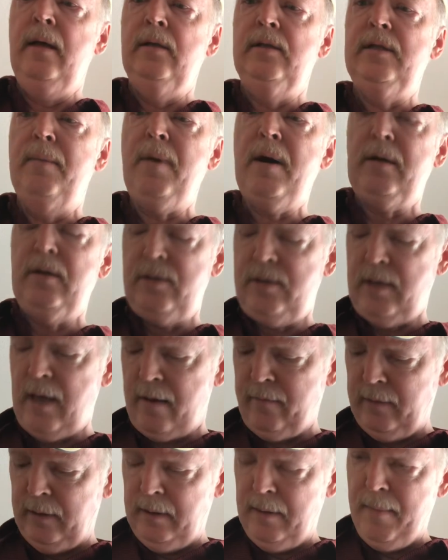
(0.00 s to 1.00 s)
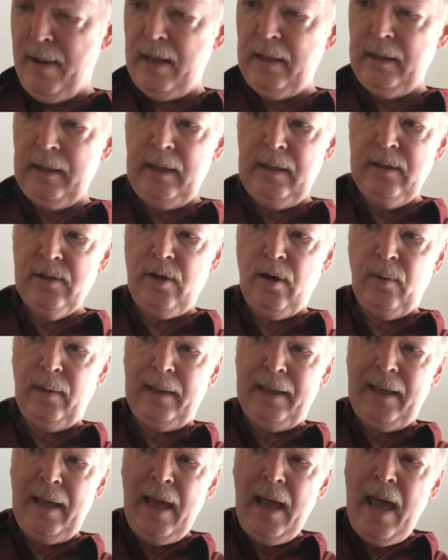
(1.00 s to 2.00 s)
D minor 7, the melody is
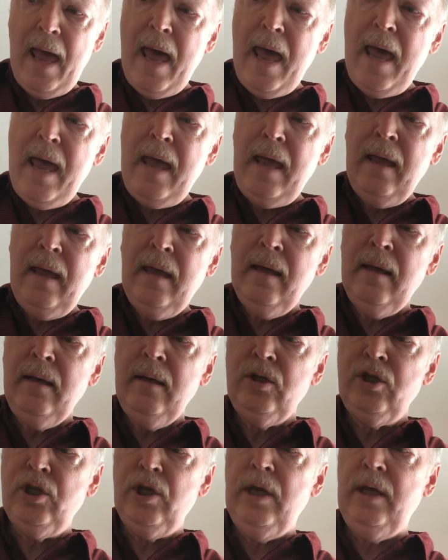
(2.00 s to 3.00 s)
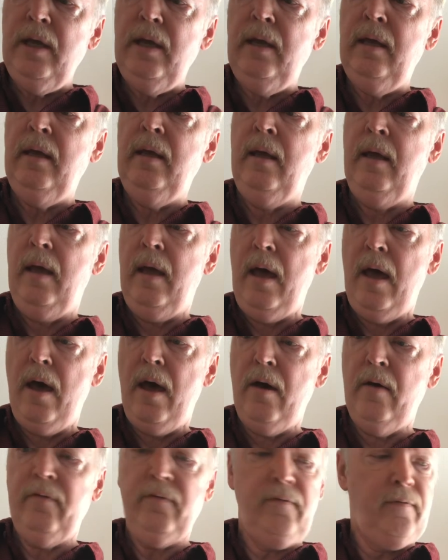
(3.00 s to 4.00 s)
going A, G,
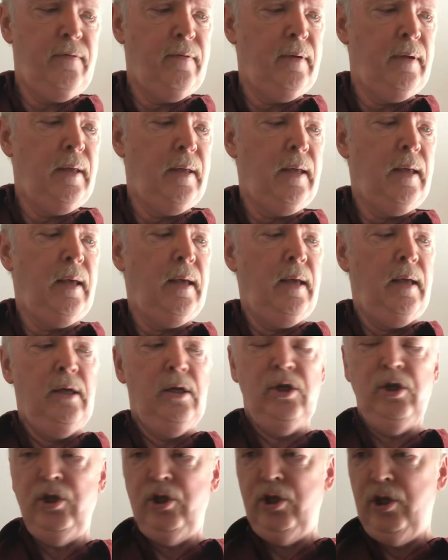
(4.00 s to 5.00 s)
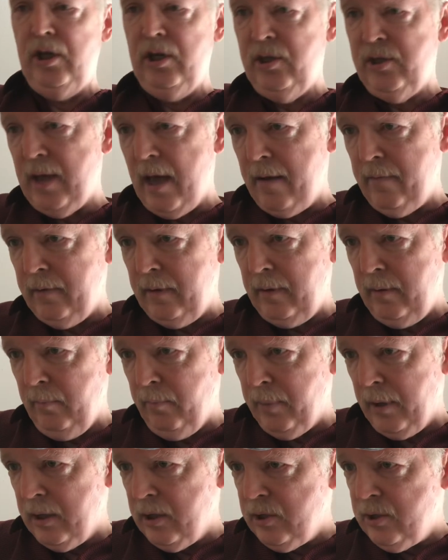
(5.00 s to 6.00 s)
F,
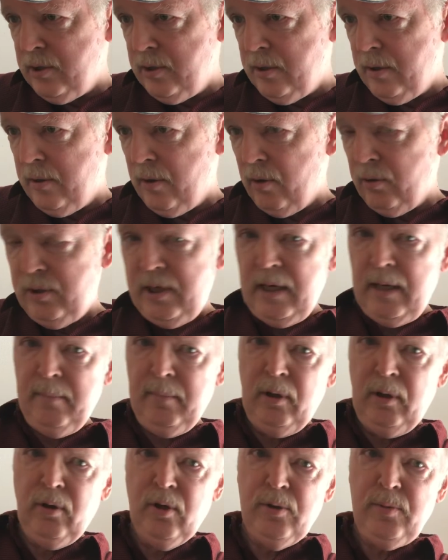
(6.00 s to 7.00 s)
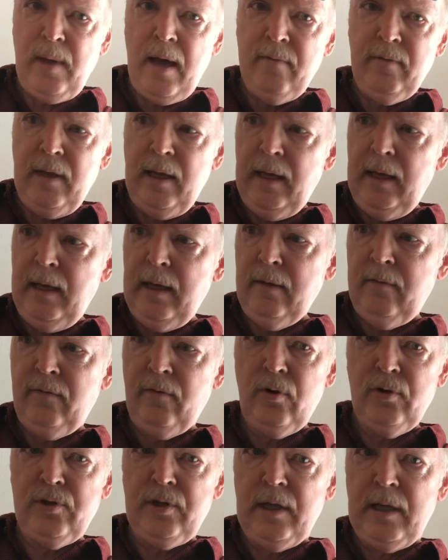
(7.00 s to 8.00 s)
G7, but it's 13 because we have the E at
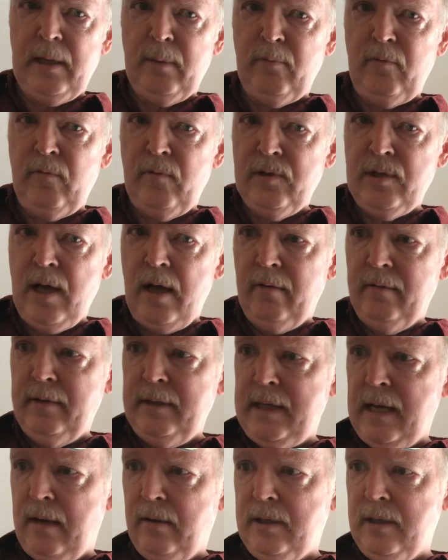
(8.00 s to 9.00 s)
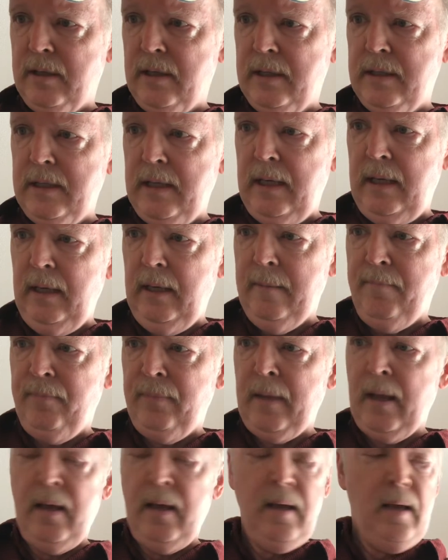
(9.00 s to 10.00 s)
first, and then we resolve it down to the D.
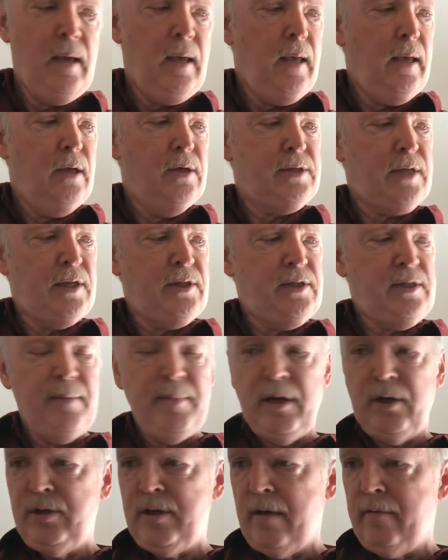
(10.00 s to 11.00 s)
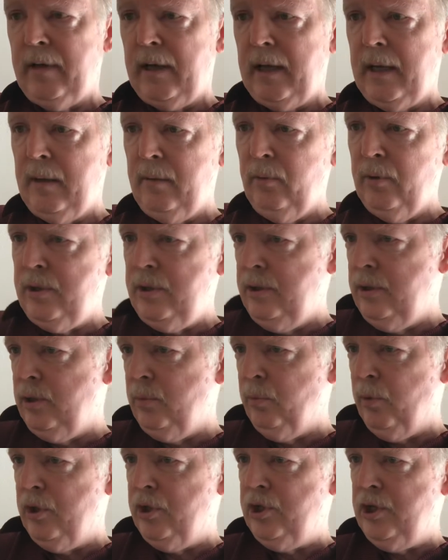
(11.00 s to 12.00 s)
Here's that C major 7 again with
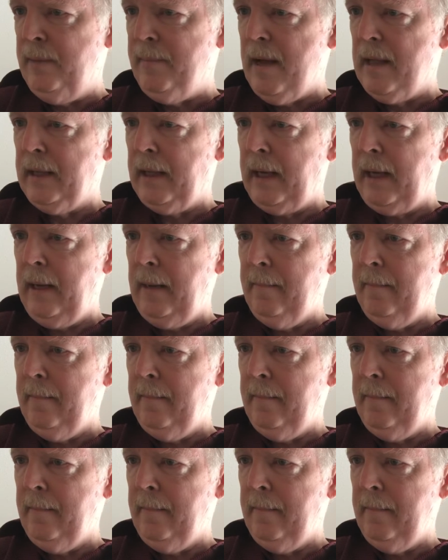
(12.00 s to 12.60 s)
G melody.